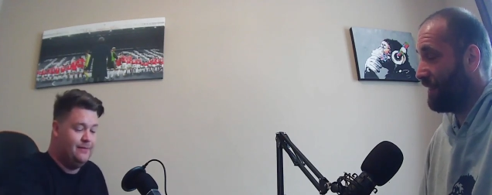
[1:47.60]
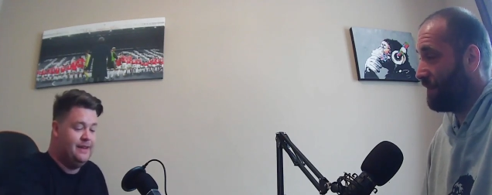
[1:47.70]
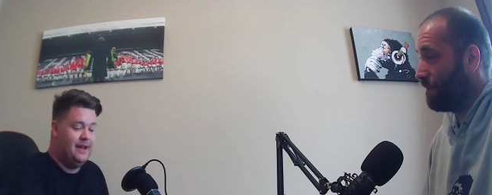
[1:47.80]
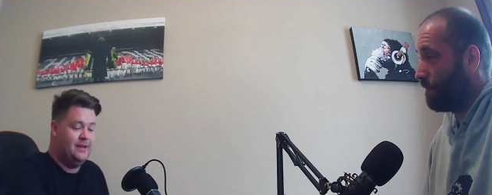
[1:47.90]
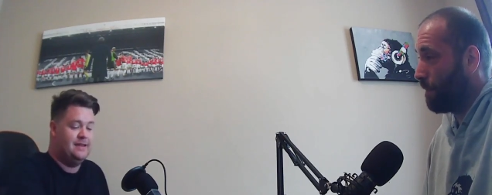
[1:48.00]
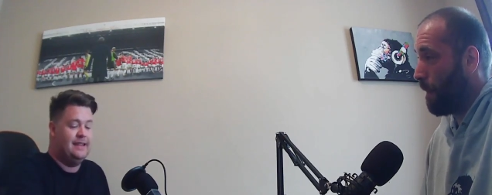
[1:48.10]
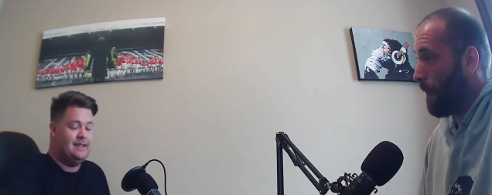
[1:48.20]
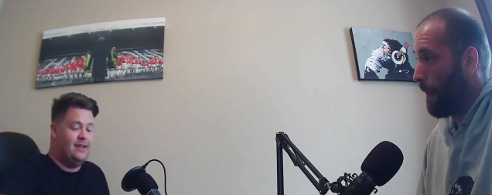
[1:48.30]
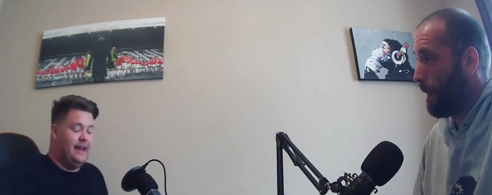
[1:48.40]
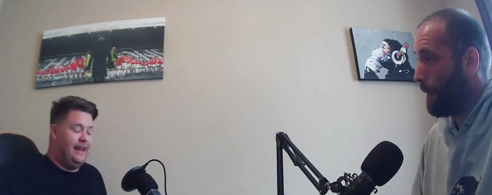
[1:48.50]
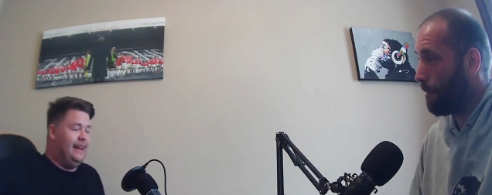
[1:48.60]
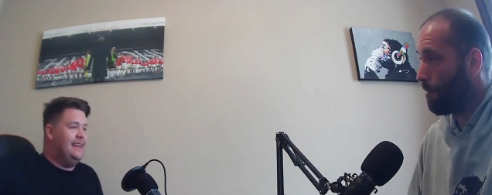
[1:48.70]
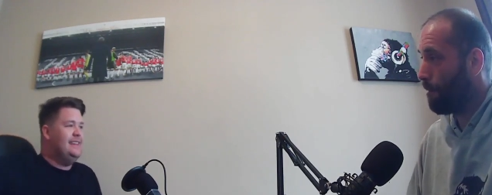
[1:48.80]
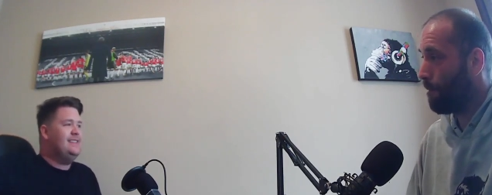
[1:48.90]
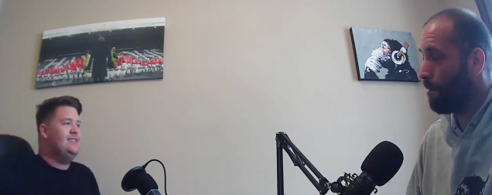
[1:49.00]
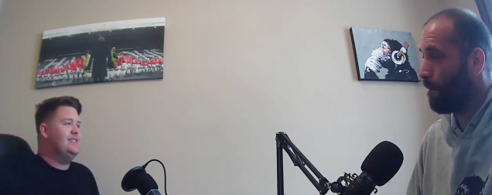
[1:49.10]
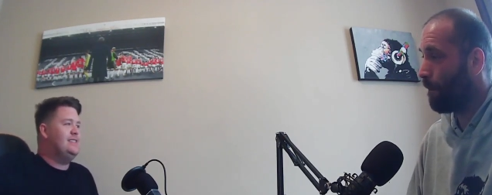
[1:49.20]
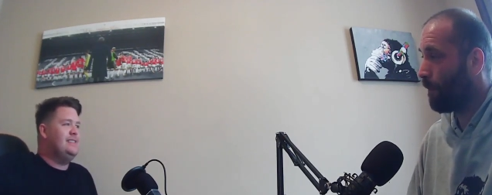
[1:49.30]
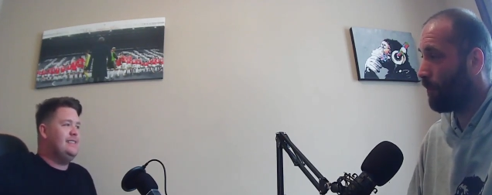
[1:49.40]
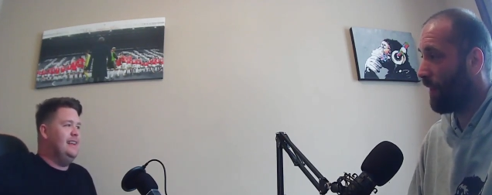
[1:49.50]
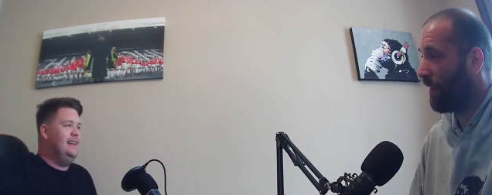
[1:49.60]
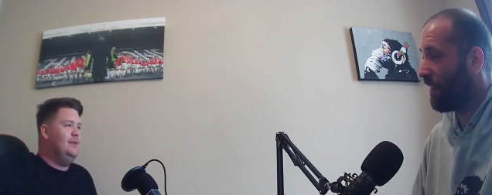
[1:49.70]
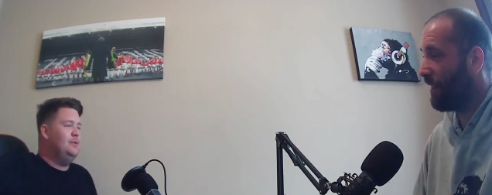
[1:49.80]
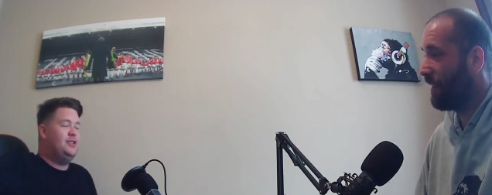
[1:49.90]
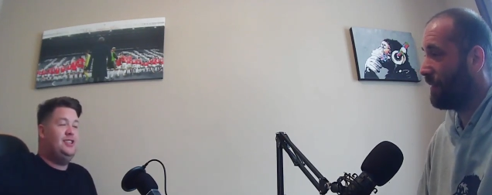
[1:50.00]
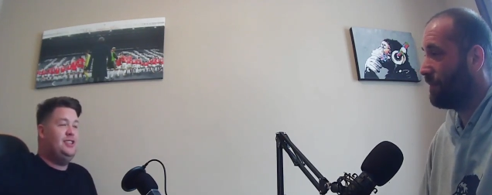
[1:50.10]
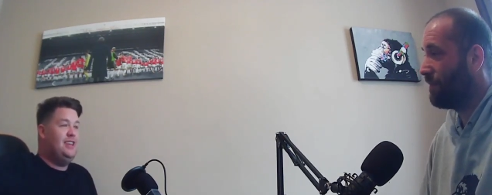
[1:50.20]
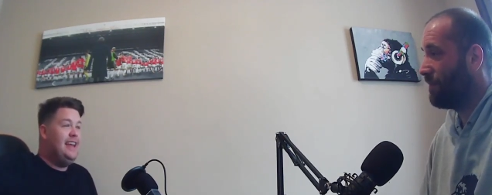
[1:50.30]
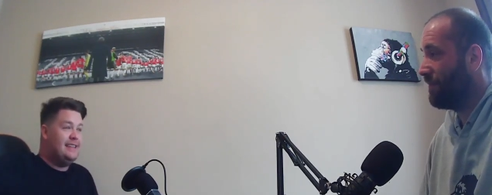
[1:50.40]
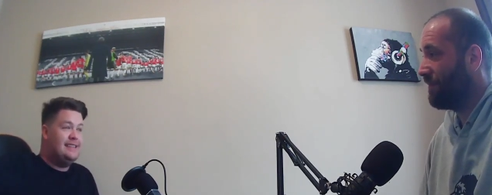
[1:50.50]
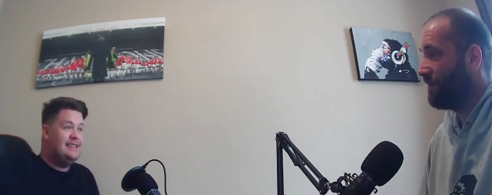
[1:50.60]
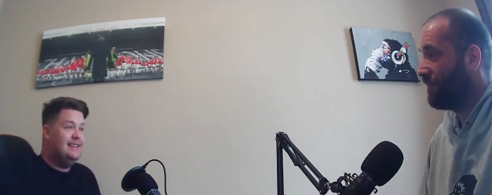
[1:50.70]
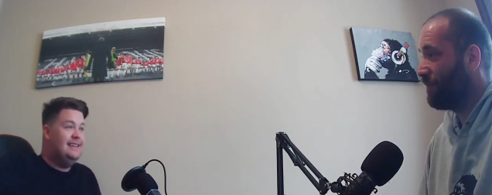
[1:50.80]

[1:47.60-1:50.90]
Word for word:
Speaker 1: at videos and things like that, and it's just oh shit.